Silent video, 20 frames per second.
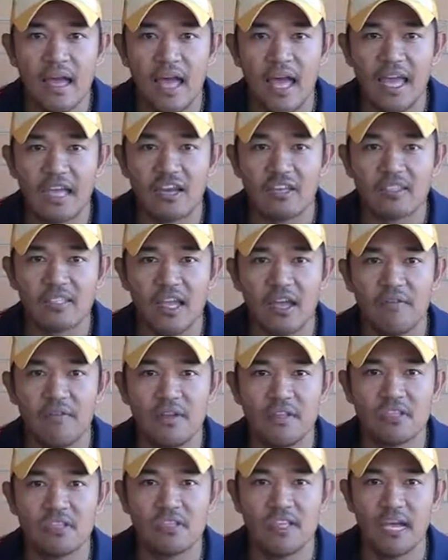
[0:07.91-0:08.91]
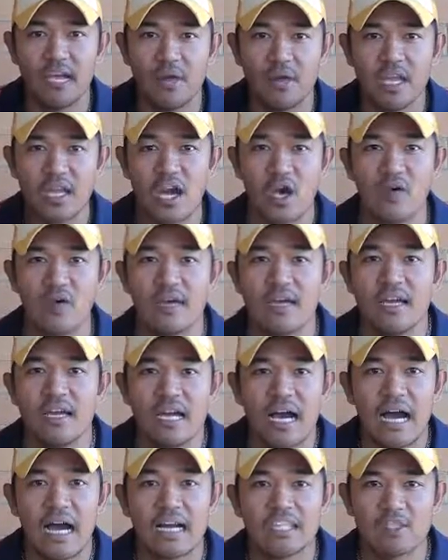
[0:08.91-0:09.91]
Hey guys, hey adventures, how are we going?
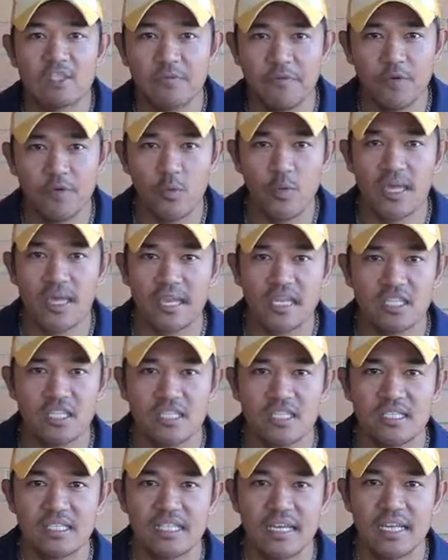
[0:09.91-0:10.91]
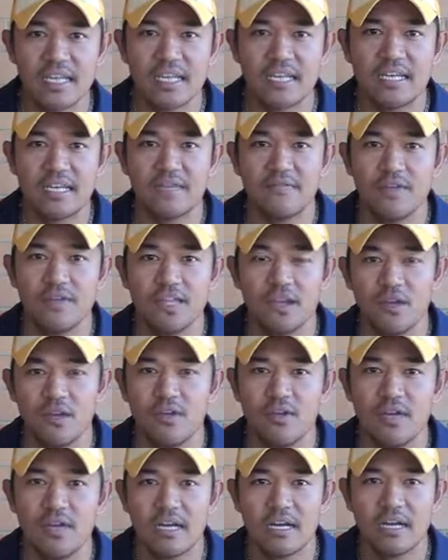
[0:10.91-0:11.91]
Just before we get into the second video
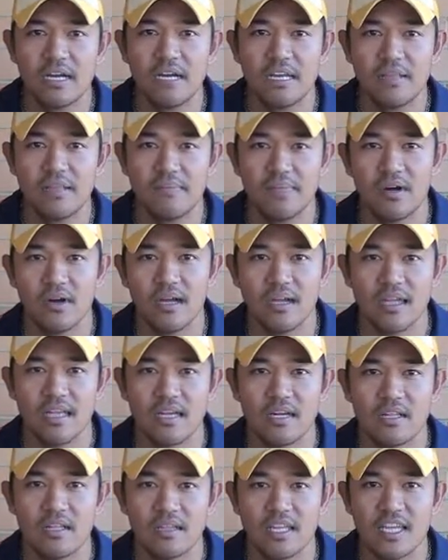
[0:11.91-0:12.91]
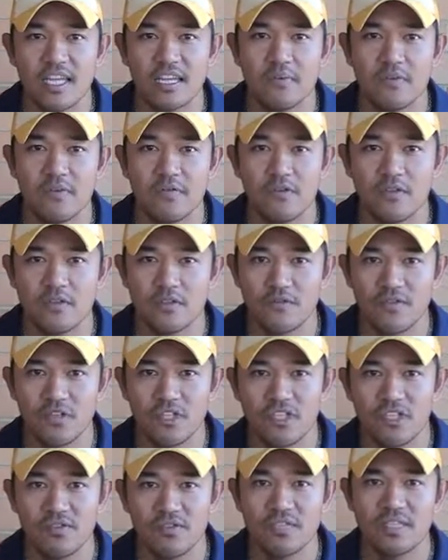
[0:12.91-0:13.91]
in my landing my first fish
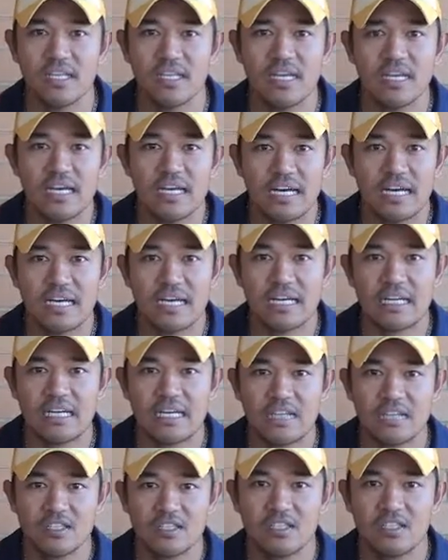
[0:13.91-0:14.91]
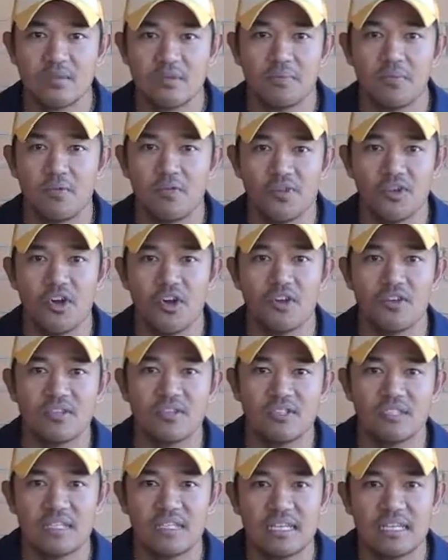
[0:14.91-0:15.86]
series, just an important notice.